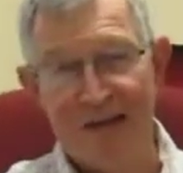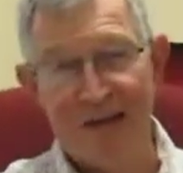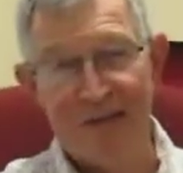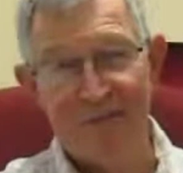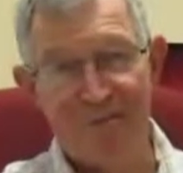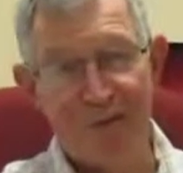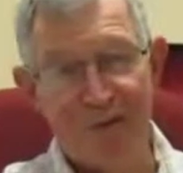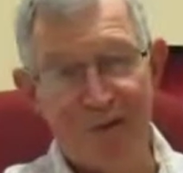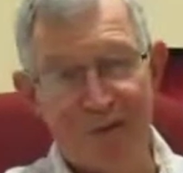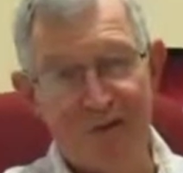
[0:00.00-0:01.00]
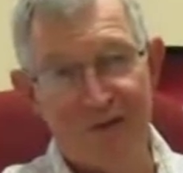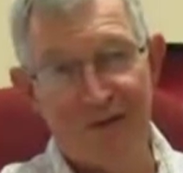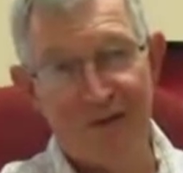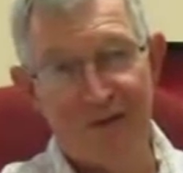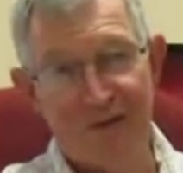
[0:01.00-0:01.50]
and the important thing to
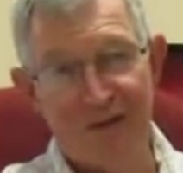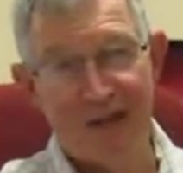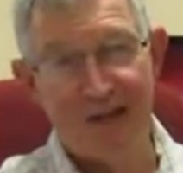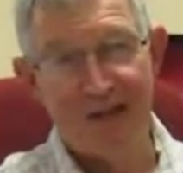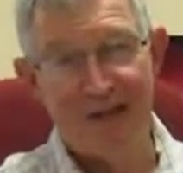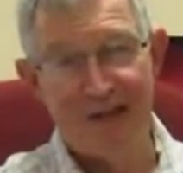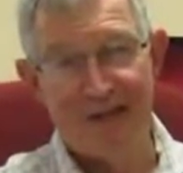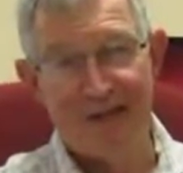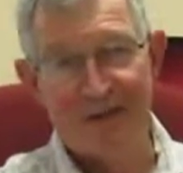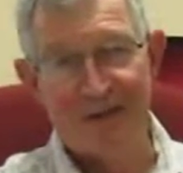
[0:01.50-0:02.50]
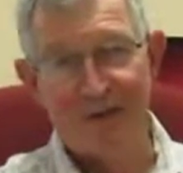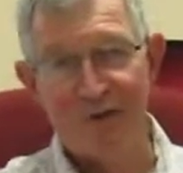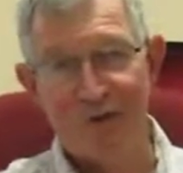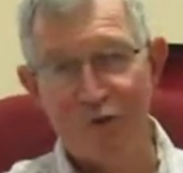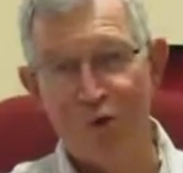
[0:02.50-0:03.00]
know is that they're dusk to
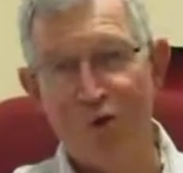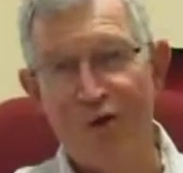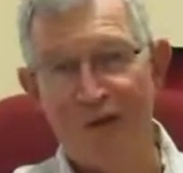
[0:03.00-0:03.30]
dawn